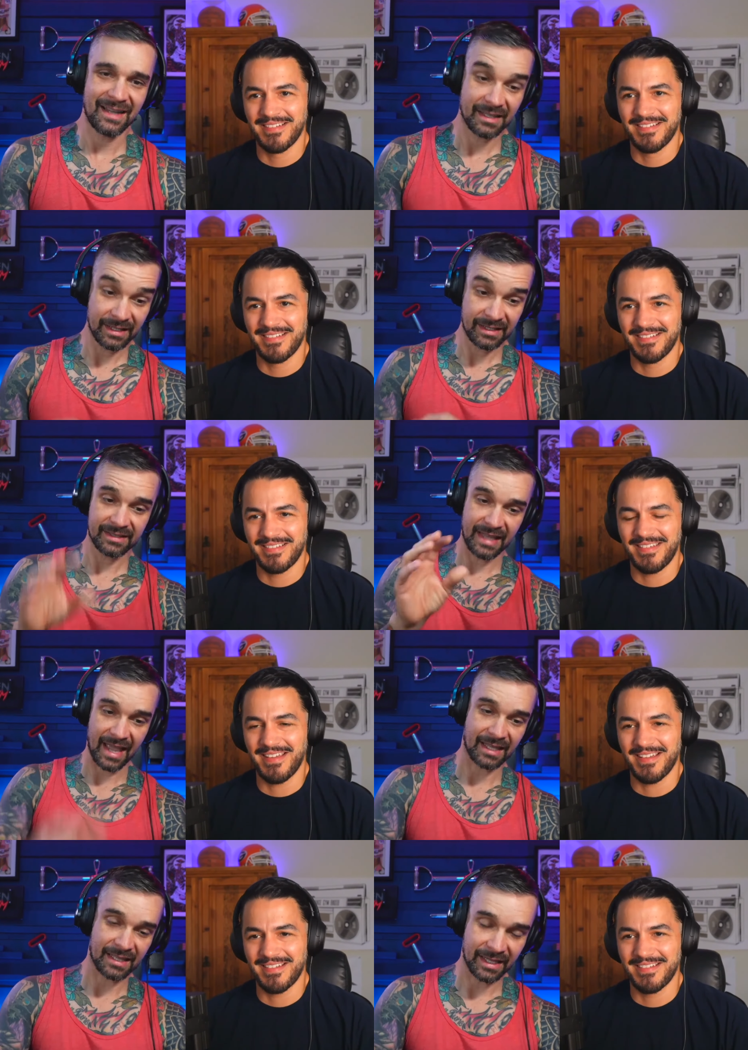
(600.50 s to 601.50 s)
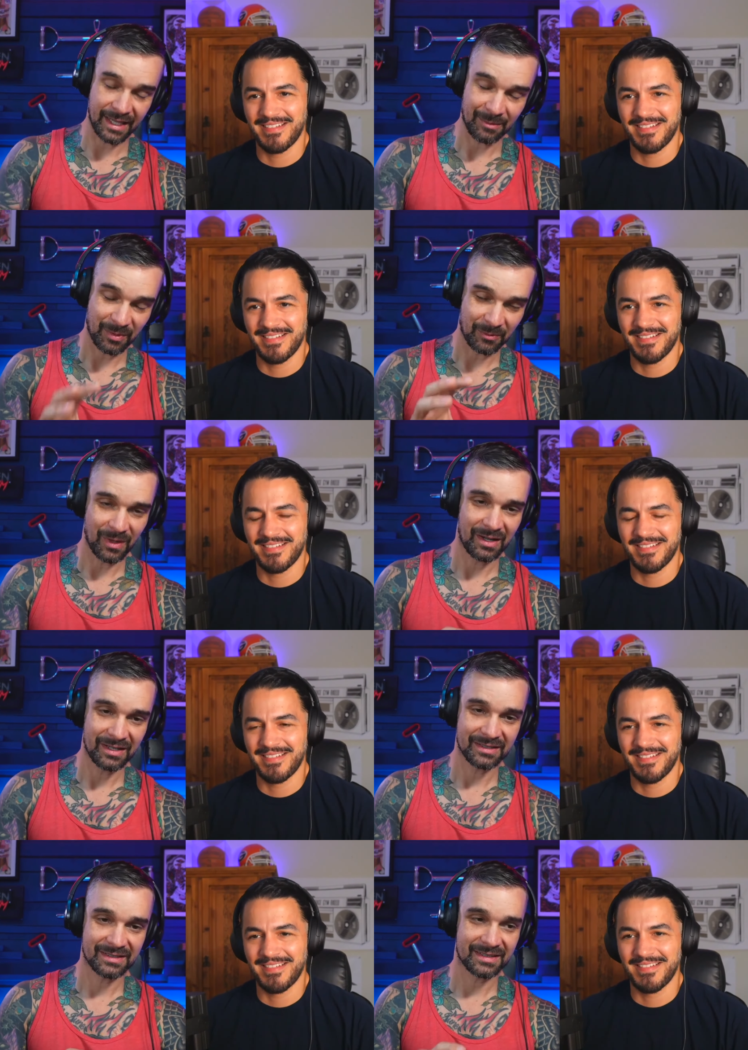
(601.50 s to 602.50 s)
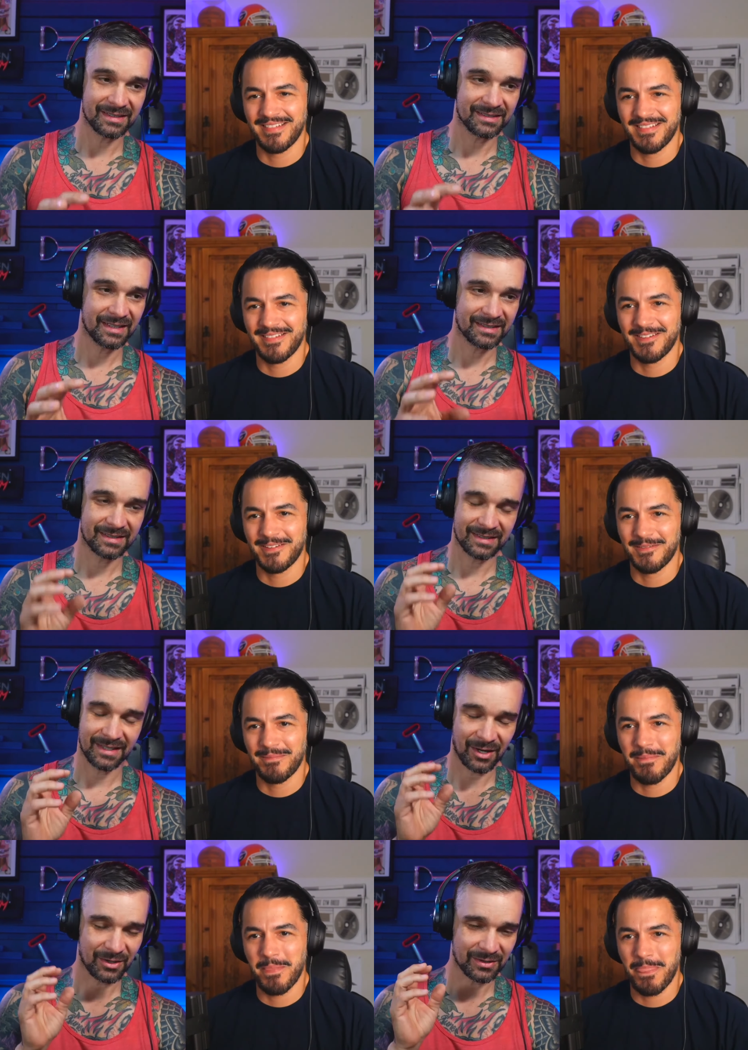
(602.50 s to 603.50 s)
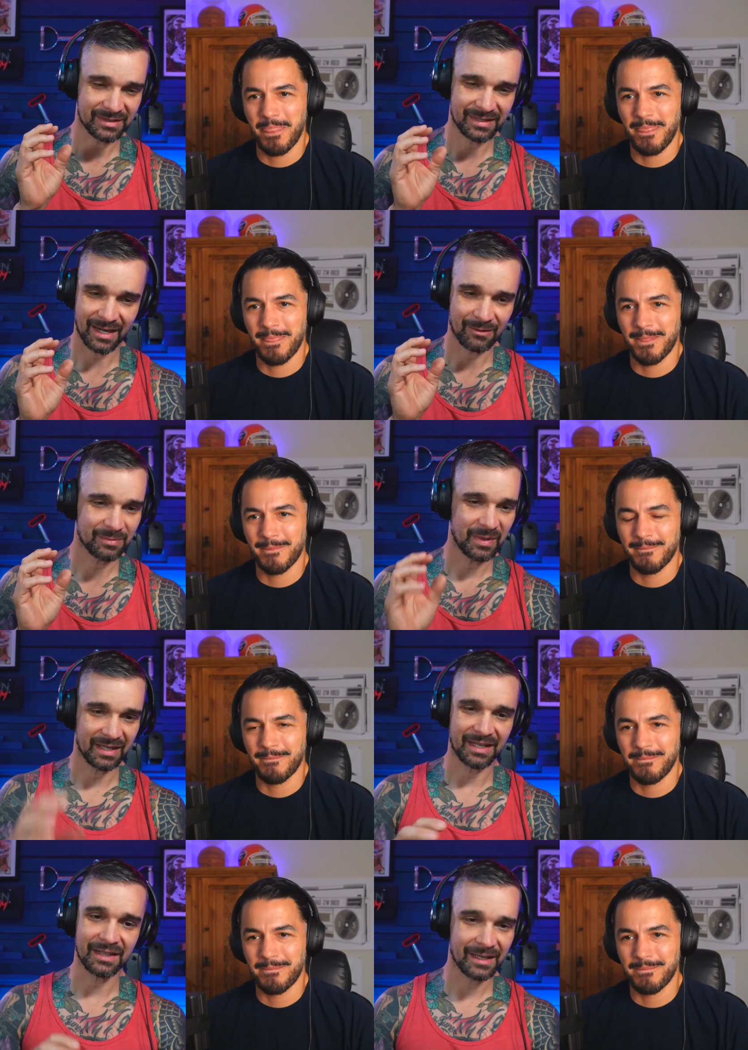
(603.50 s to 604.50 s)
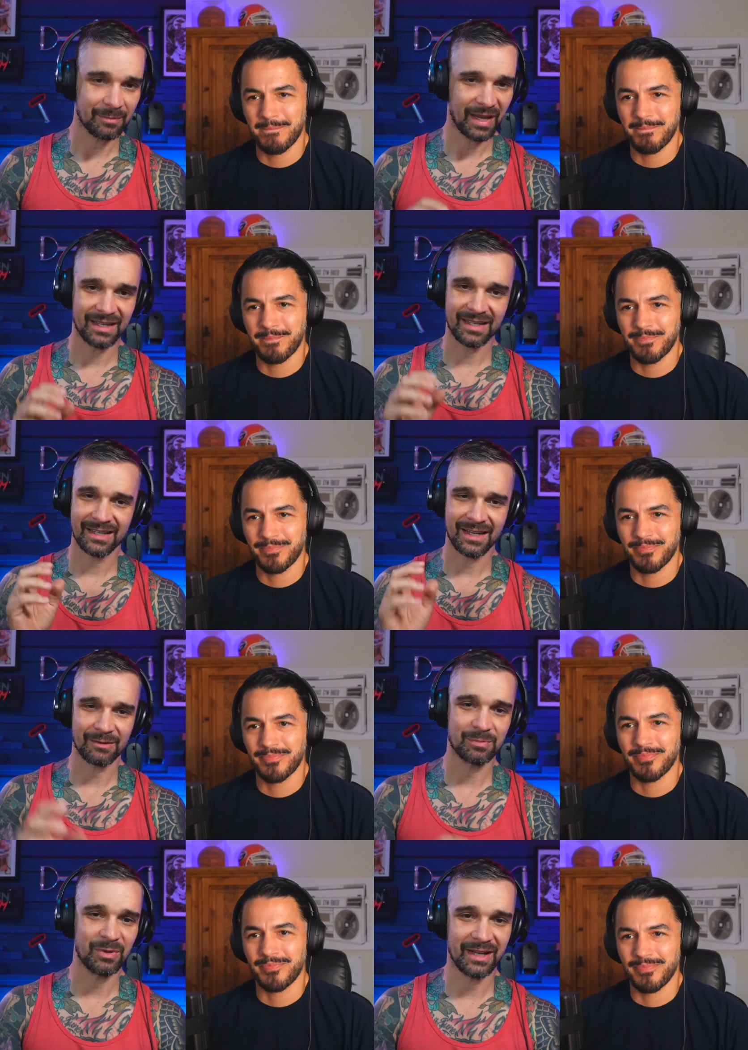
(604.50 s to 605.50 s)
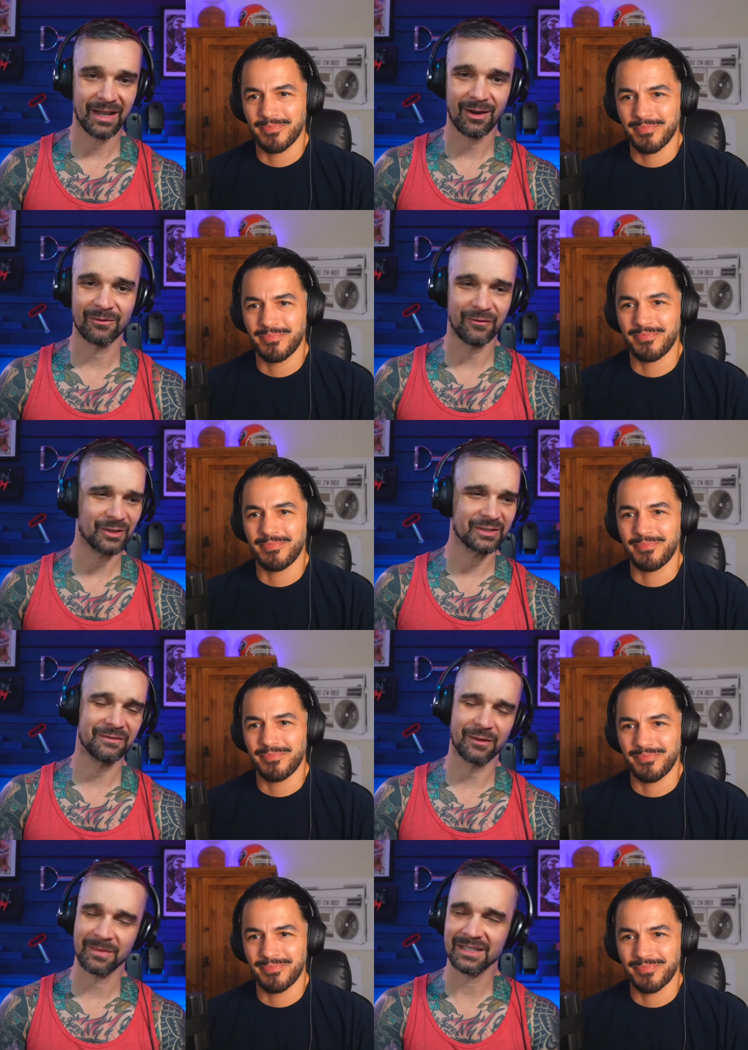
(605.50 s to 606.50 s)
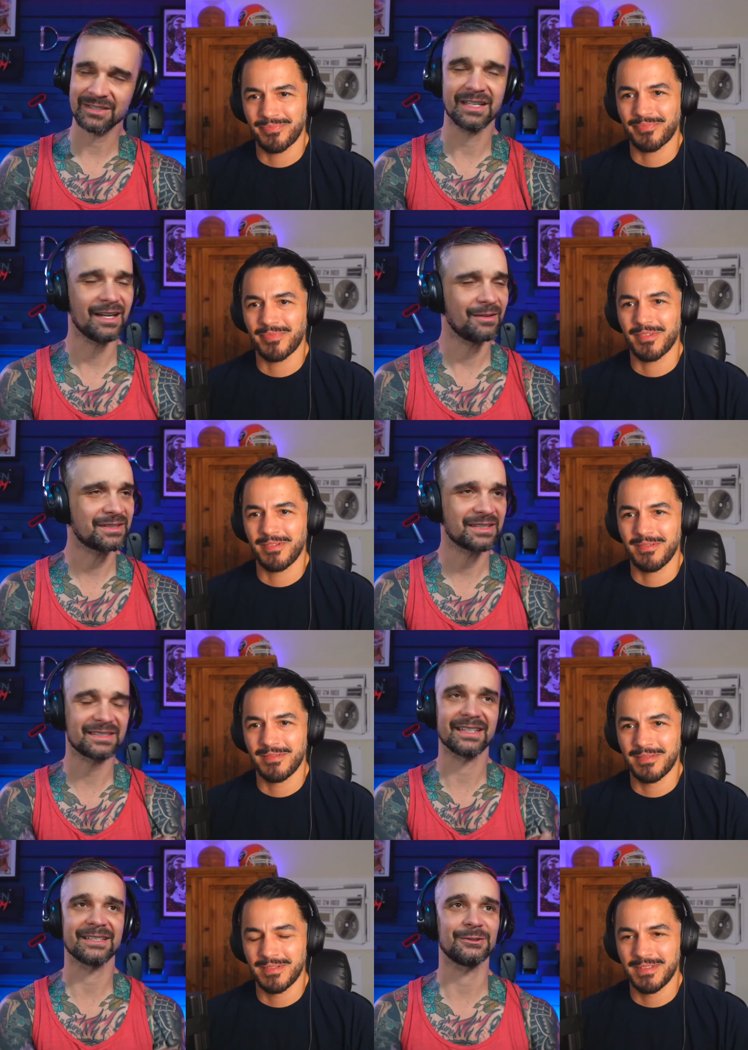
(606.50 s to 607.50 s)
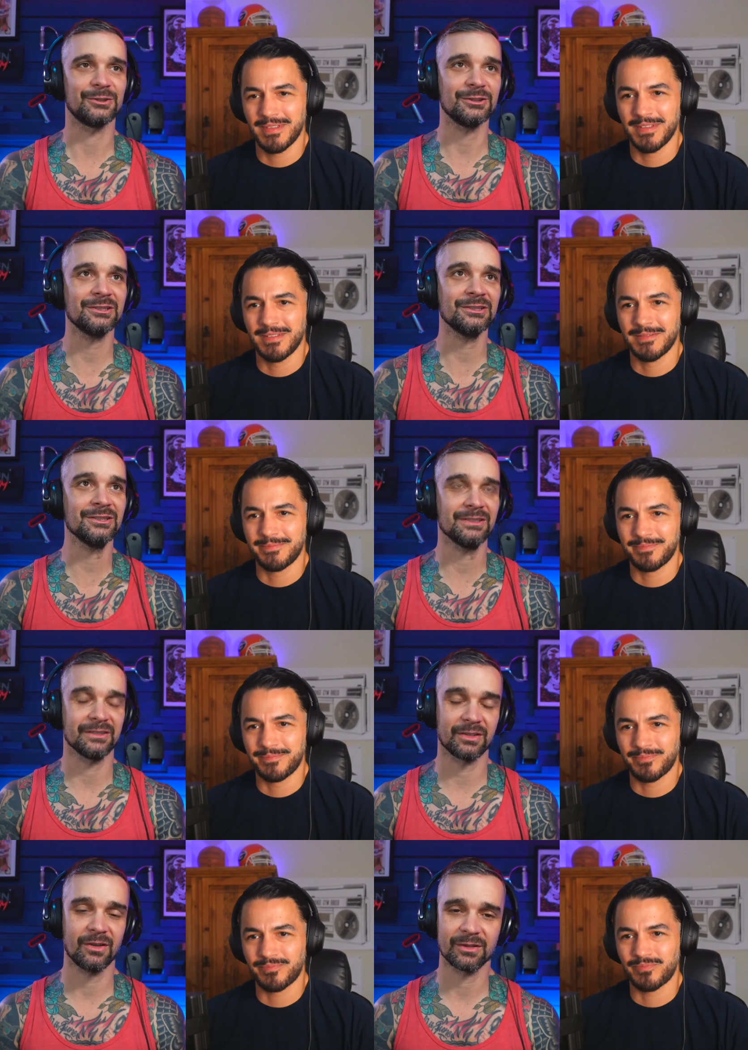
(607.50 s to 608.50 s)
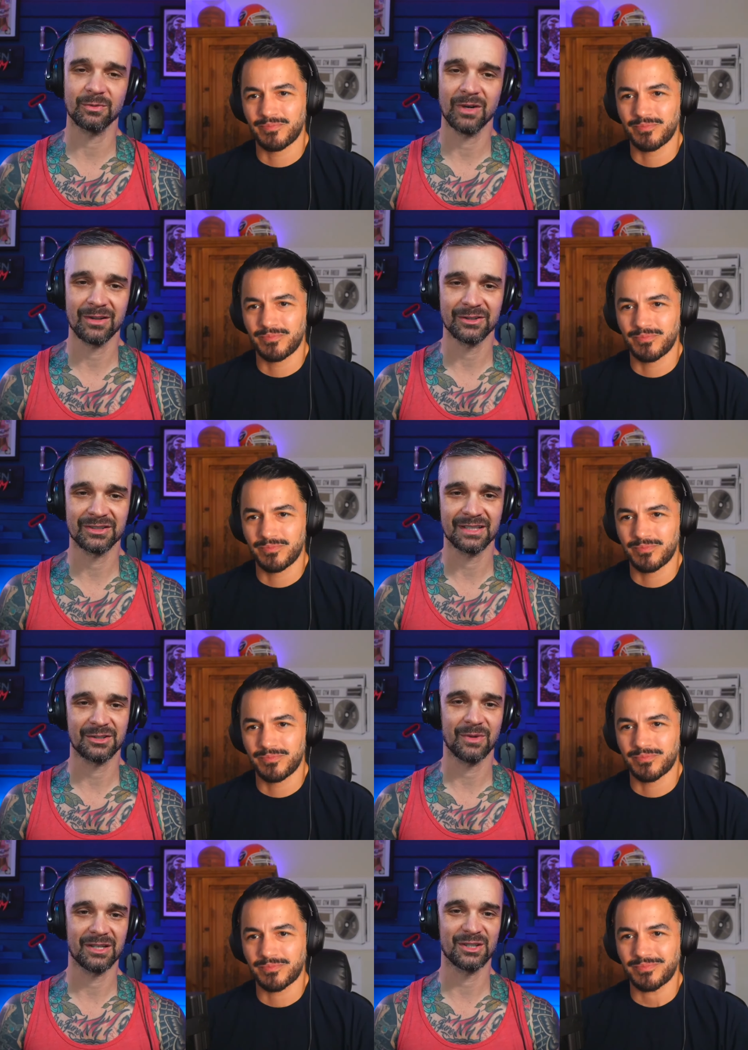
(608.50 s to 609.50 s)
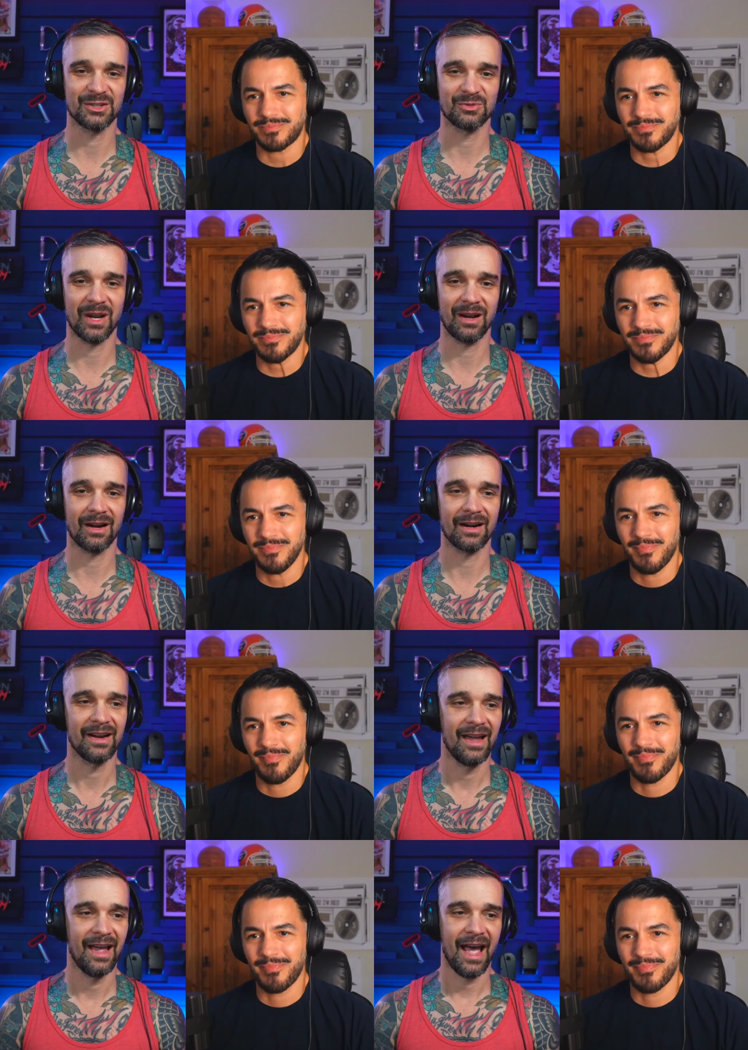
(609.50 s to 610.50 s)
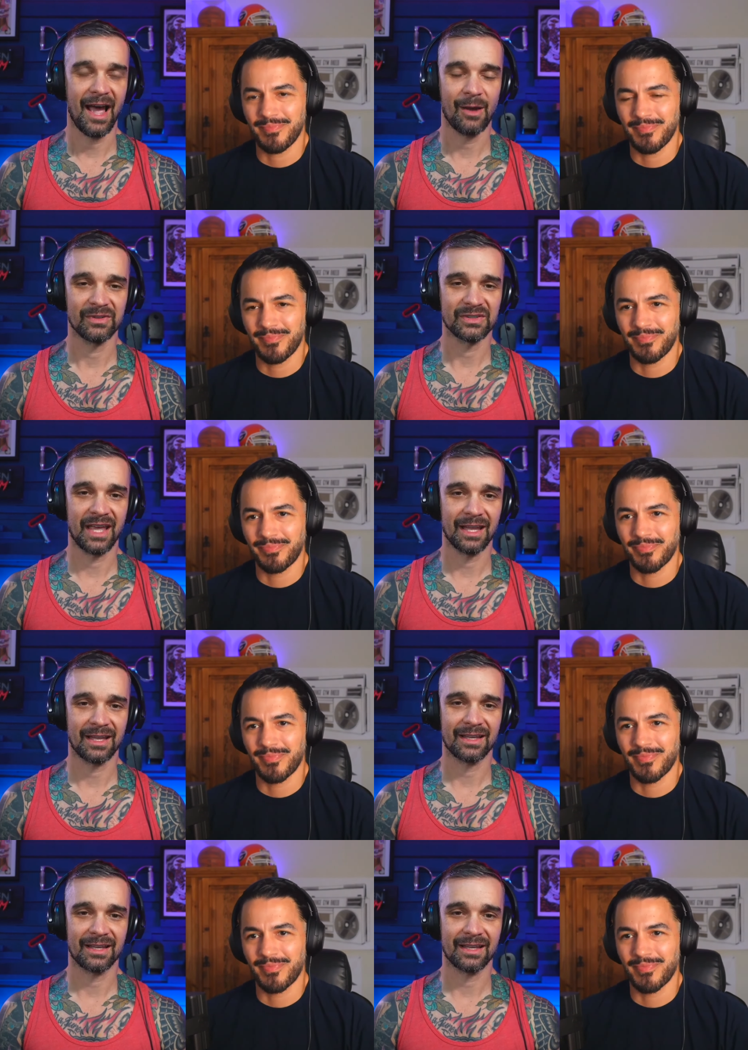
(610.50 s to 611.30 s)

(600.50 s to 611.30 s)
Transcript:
Speaker 1: At least that yeah. clip was just, you know, said I was being clickbaity and I was putting out false information. I was just like, oh. So it was one of those situations where I was like,